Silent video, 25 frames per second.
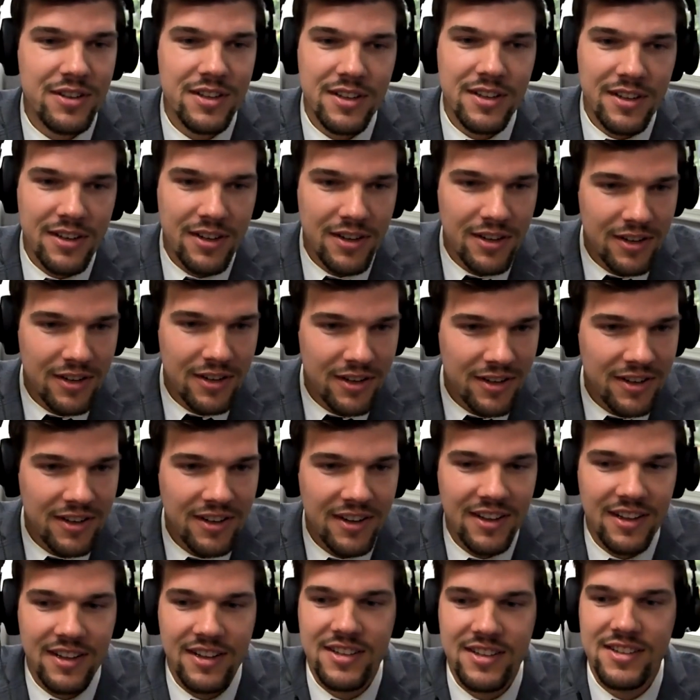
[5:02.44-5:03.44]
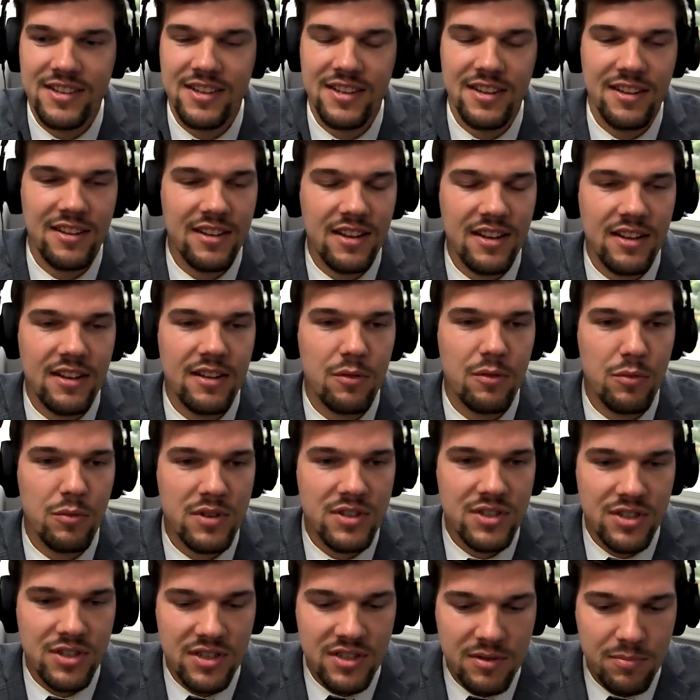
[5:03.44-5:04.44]
occurred. It
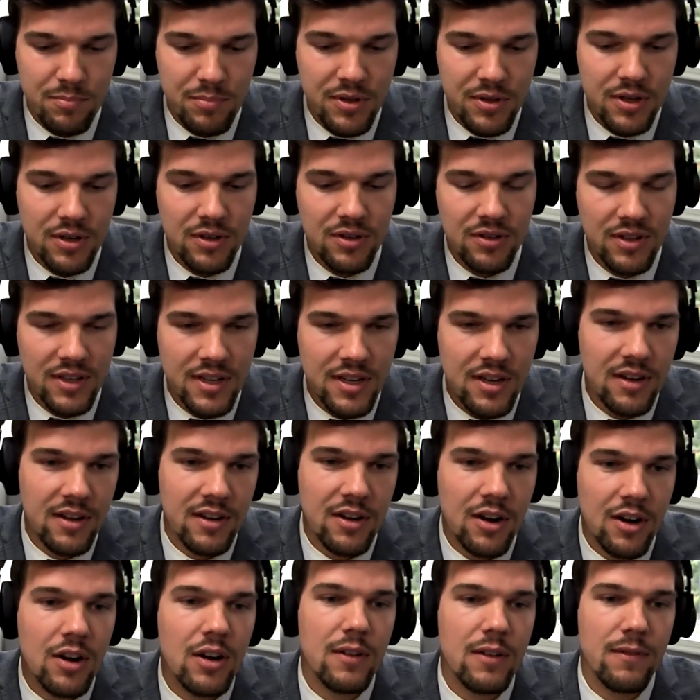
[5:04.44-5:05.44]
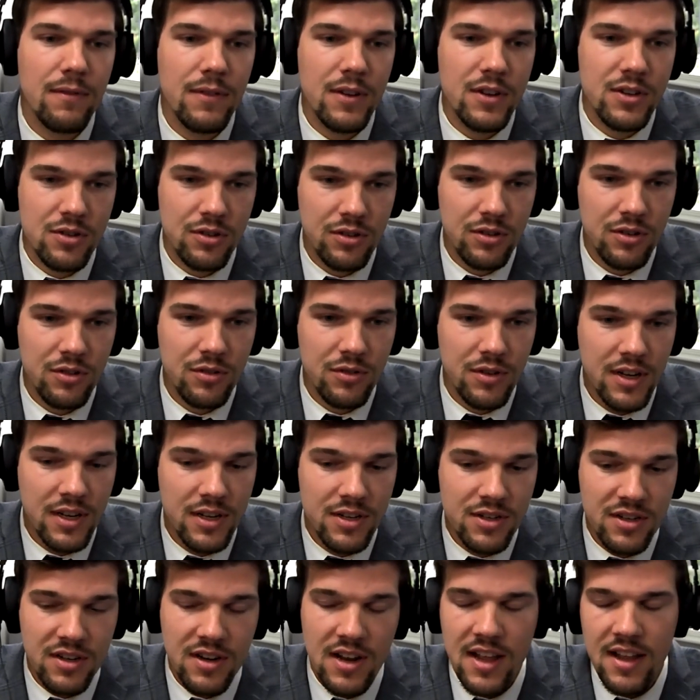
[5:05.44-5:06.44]
was just purely an artificial creation.